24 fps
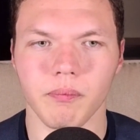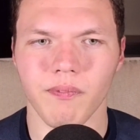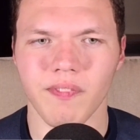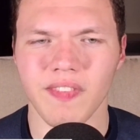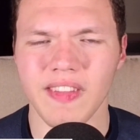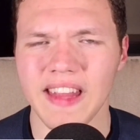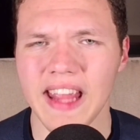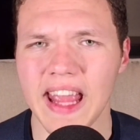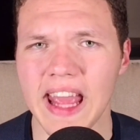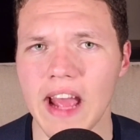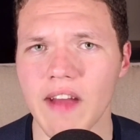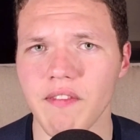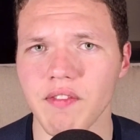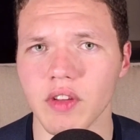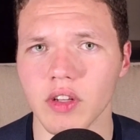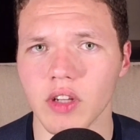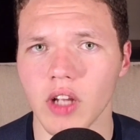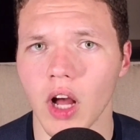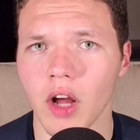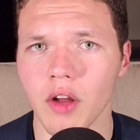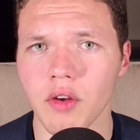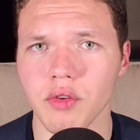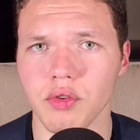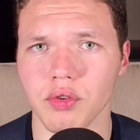half the
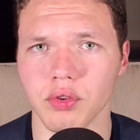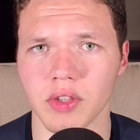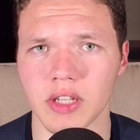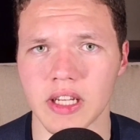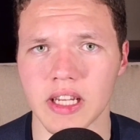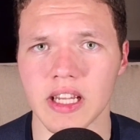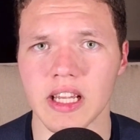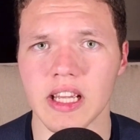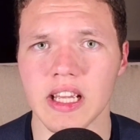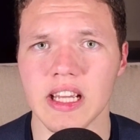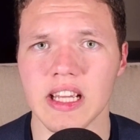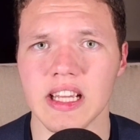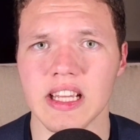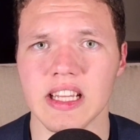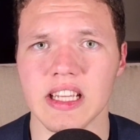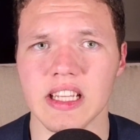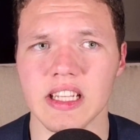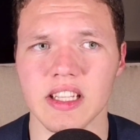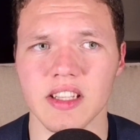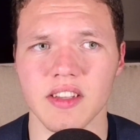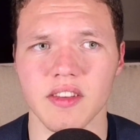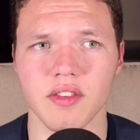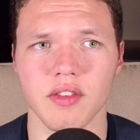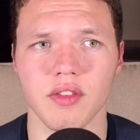country
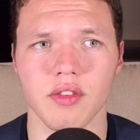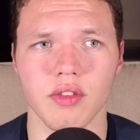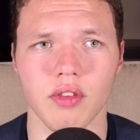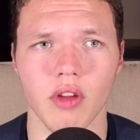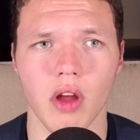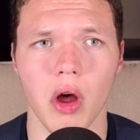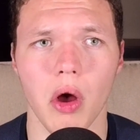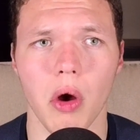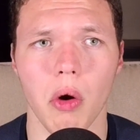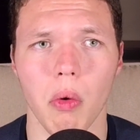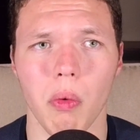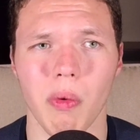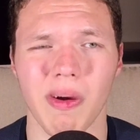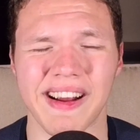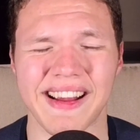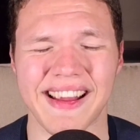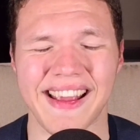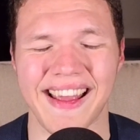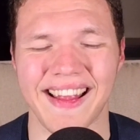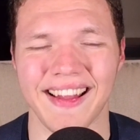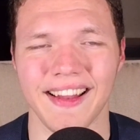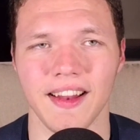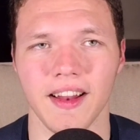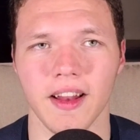is so
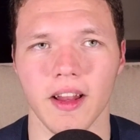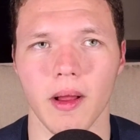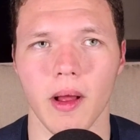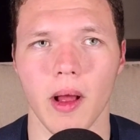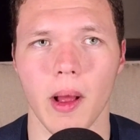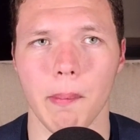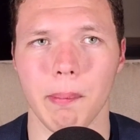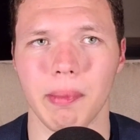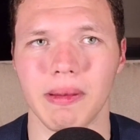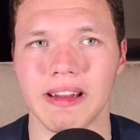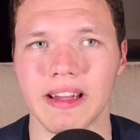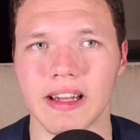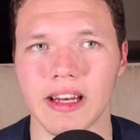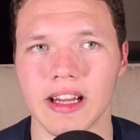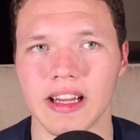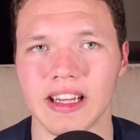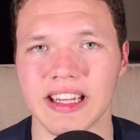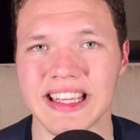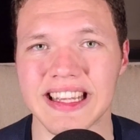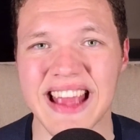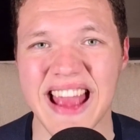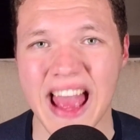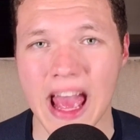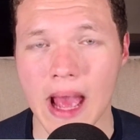
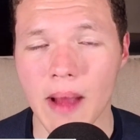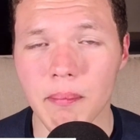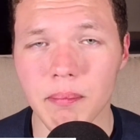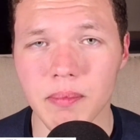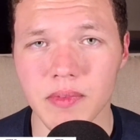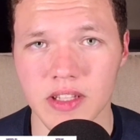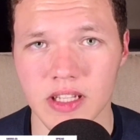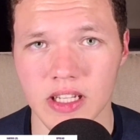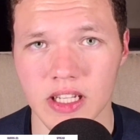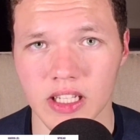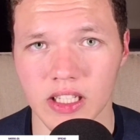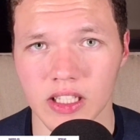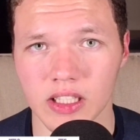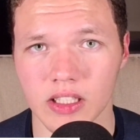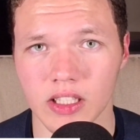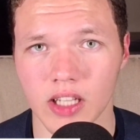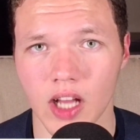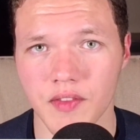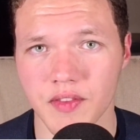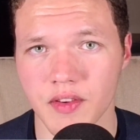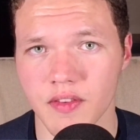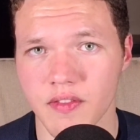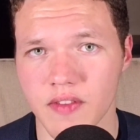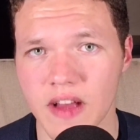politically empty
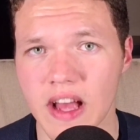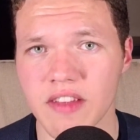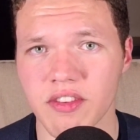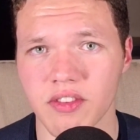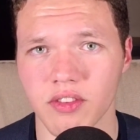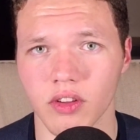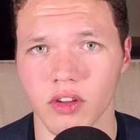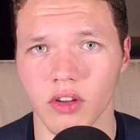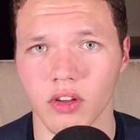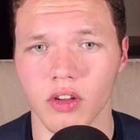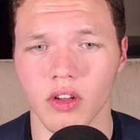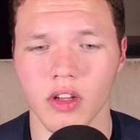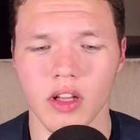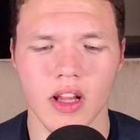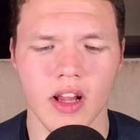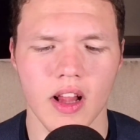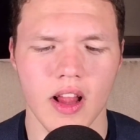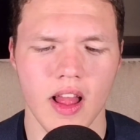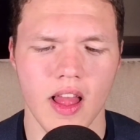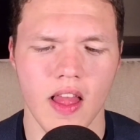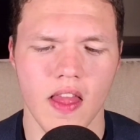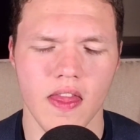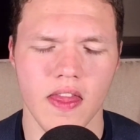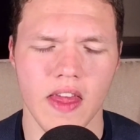of a vessel
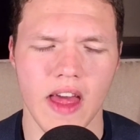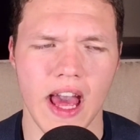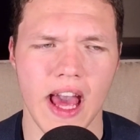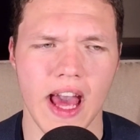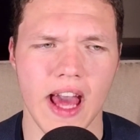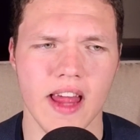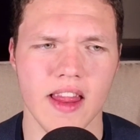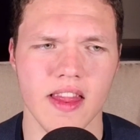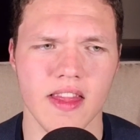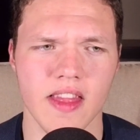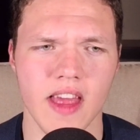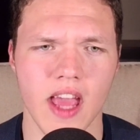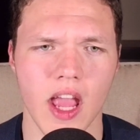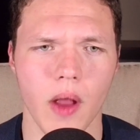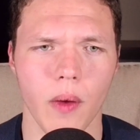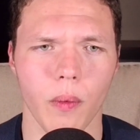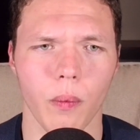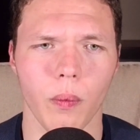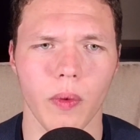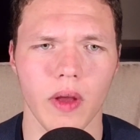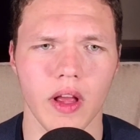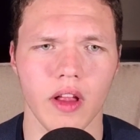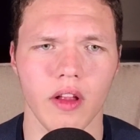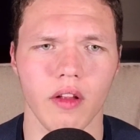that they
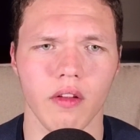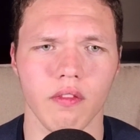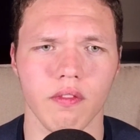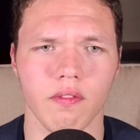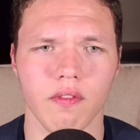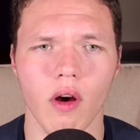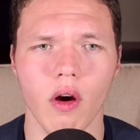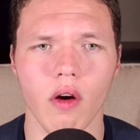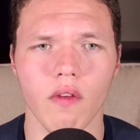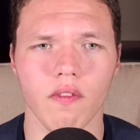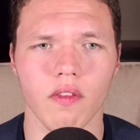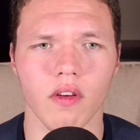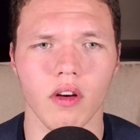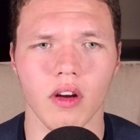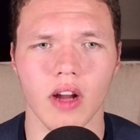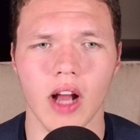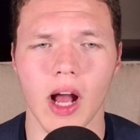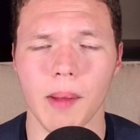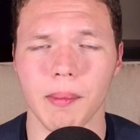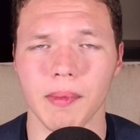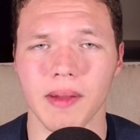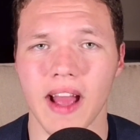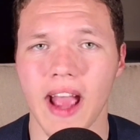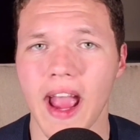will vote for
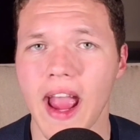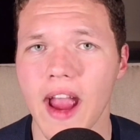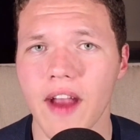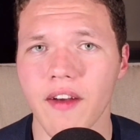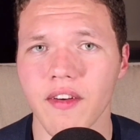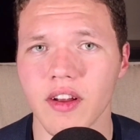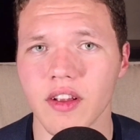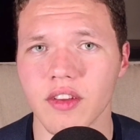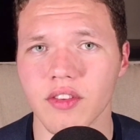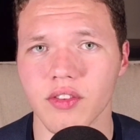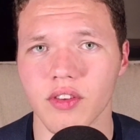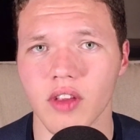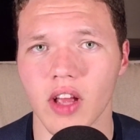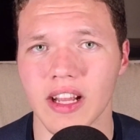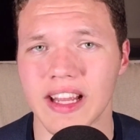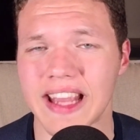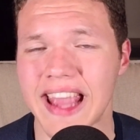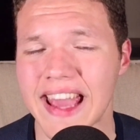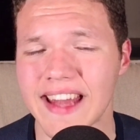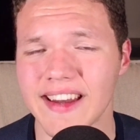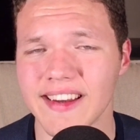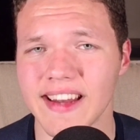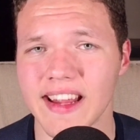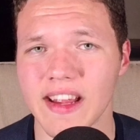Kamala Harris, a
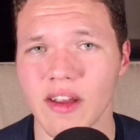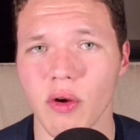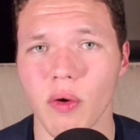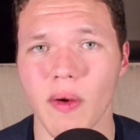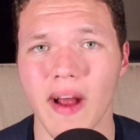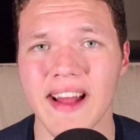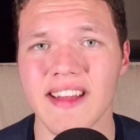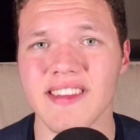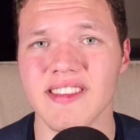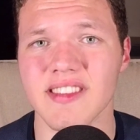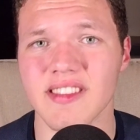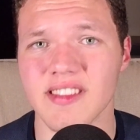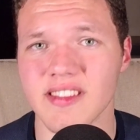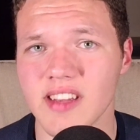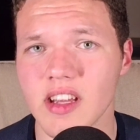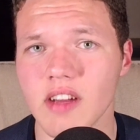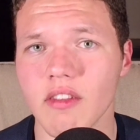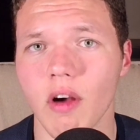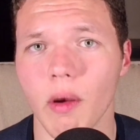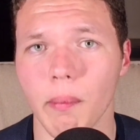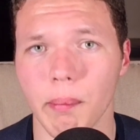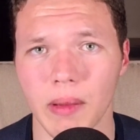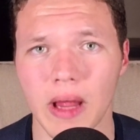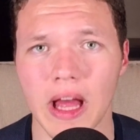candidate who has
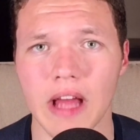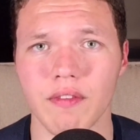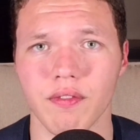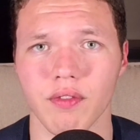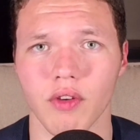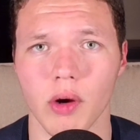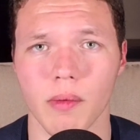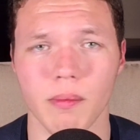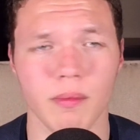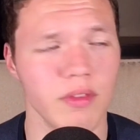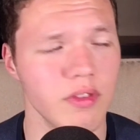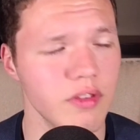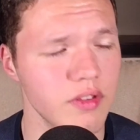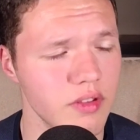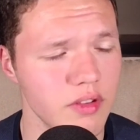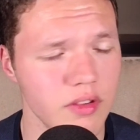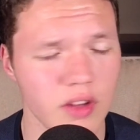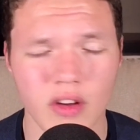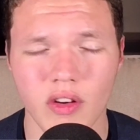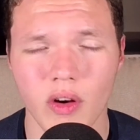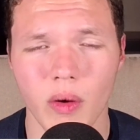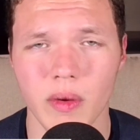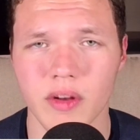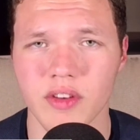zero platform,
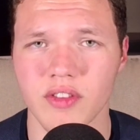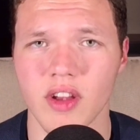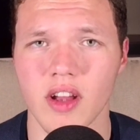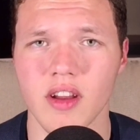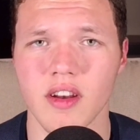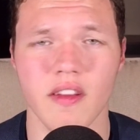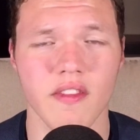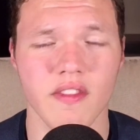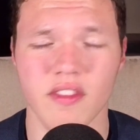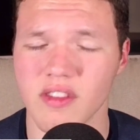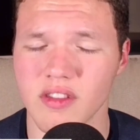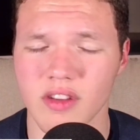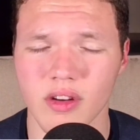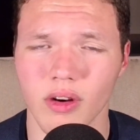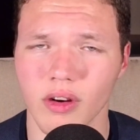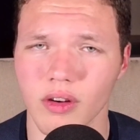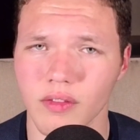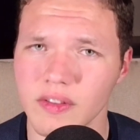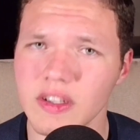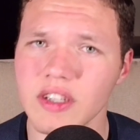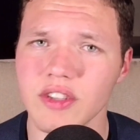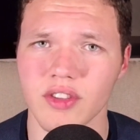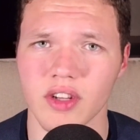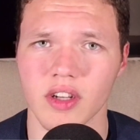zero agenda, zero
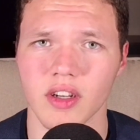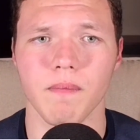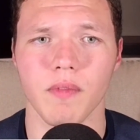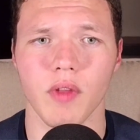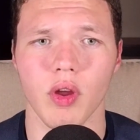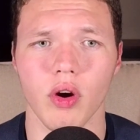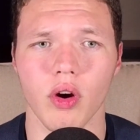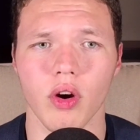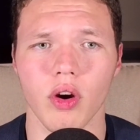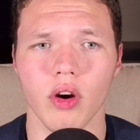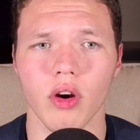vision. Her